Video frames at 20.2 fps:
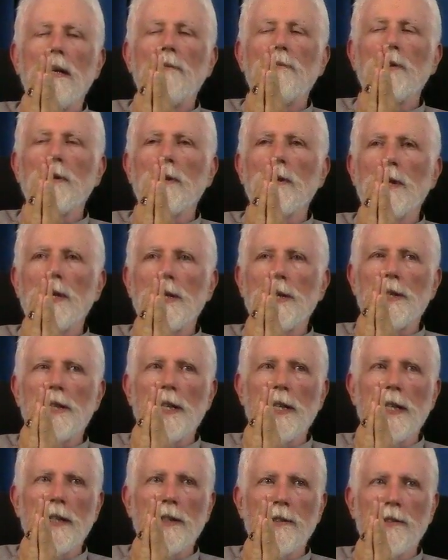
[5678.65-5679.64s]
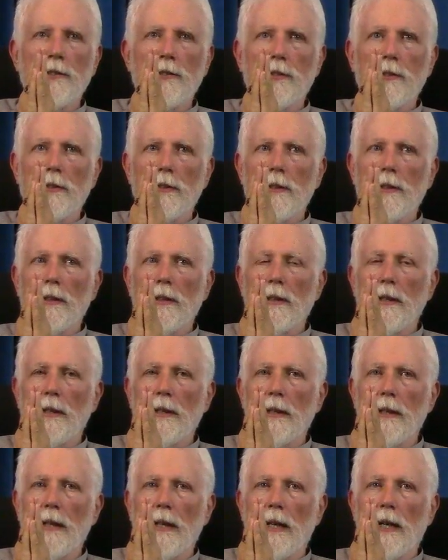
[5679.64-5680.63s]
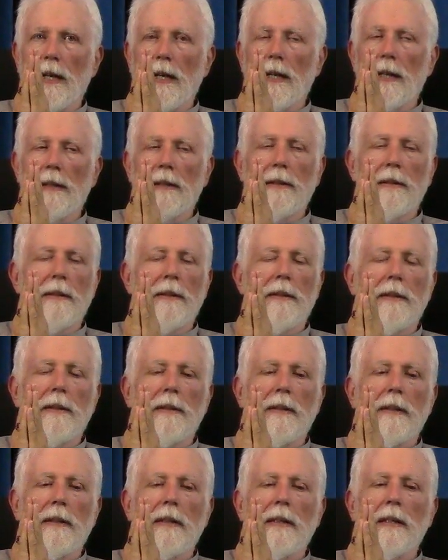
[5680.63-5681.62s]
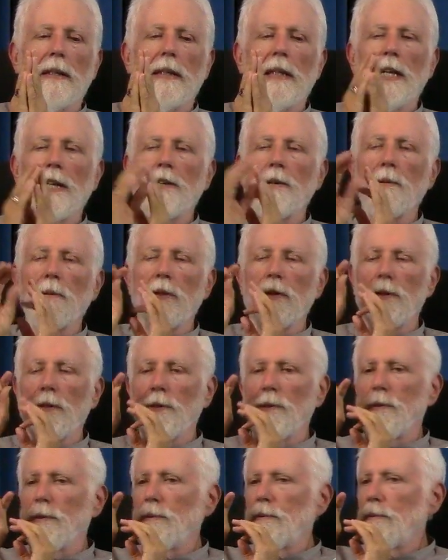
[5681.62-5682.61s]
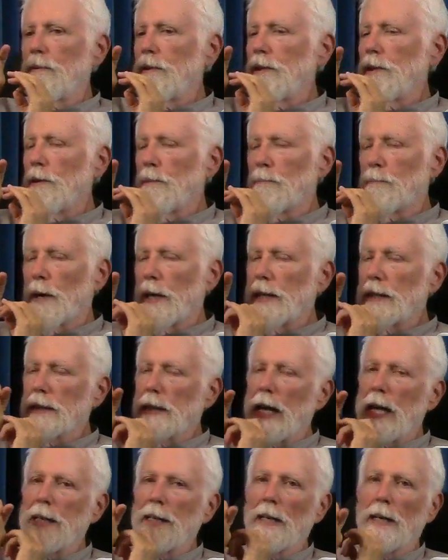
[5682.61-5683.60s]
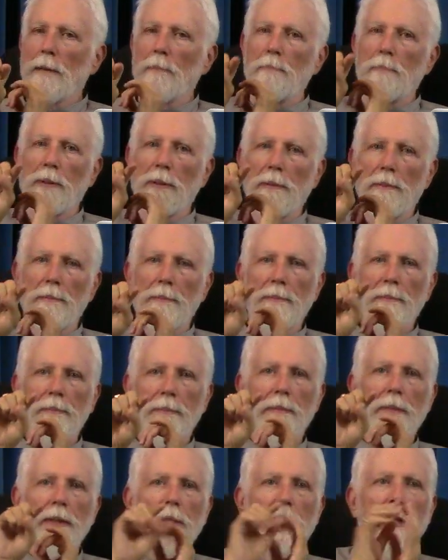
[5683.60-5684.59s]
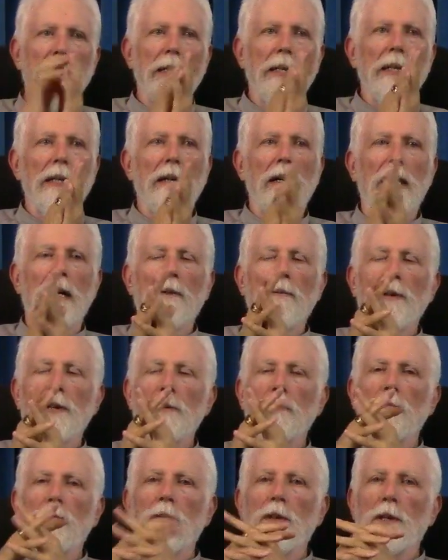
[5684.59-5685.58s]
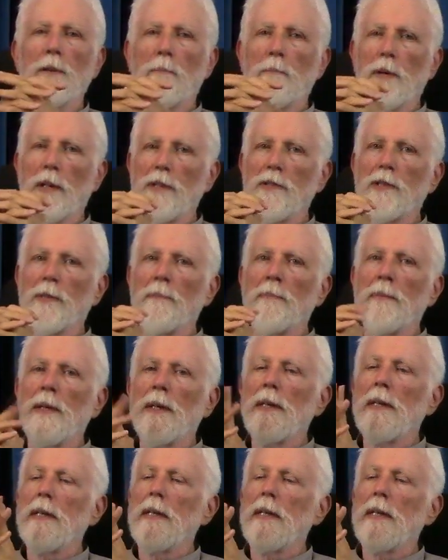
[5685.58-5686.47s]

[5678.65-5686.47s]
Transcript: you look at things like you break light up with a prism,